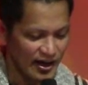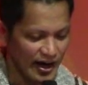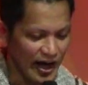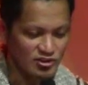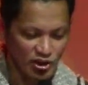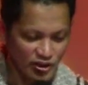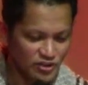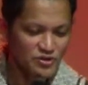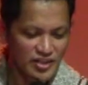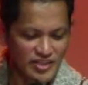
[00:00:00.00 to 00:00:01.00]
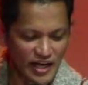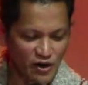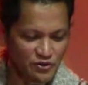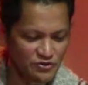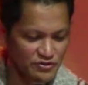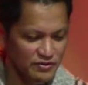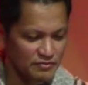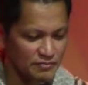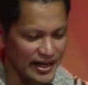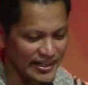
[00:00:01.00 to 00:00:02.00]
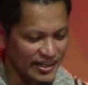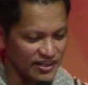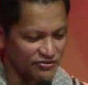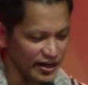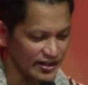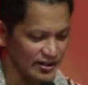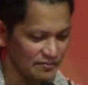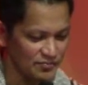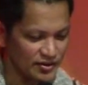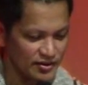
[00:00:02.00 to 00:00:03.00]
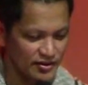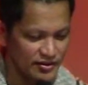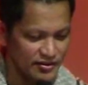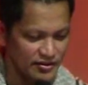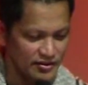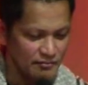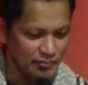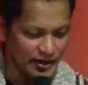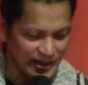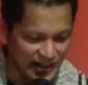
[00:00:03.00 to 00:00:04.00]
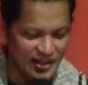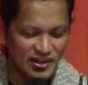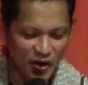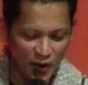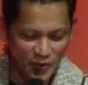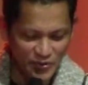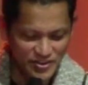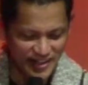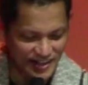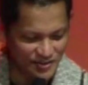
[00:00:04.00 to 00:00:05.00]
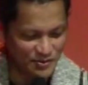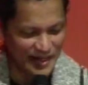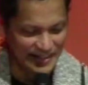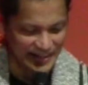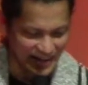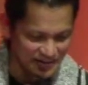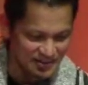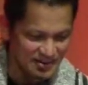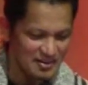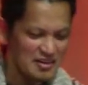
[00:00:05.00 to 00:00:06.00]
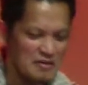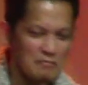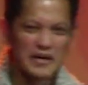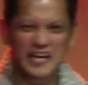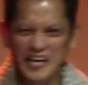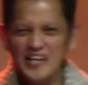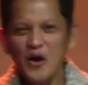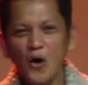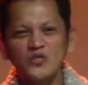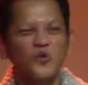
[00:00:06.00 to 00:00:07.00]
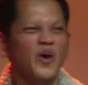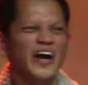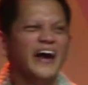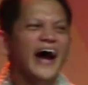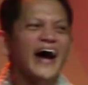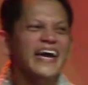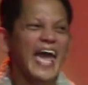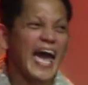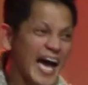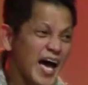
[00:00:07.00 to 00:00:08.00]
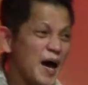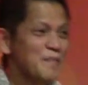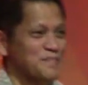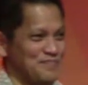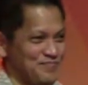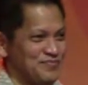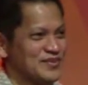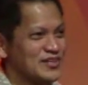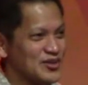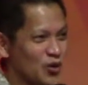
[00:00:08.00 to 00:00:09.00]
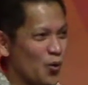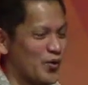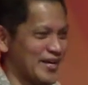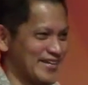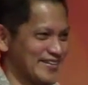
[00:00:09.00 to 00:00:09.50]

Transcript: I turn to the south, but I cannot find him. But he knows, ito mo maganda, but he knows where I am going.